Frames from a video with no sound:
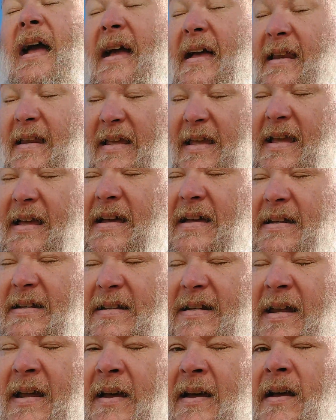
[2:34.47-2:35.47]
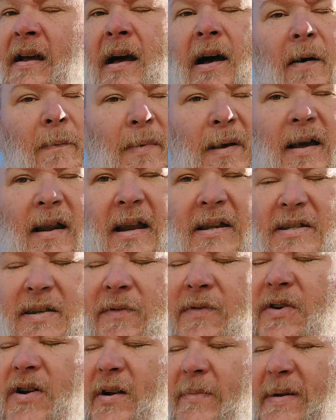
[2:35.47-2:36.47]
It is, I'll be
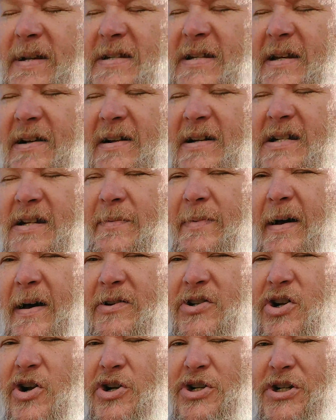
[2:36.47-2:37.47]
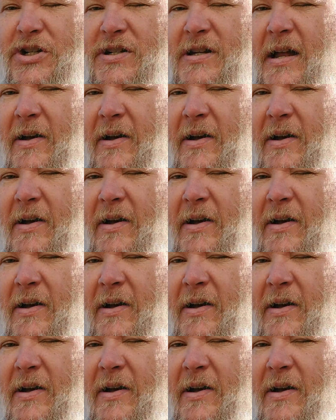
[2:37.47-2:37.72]
honest, if you're going to be serious about charging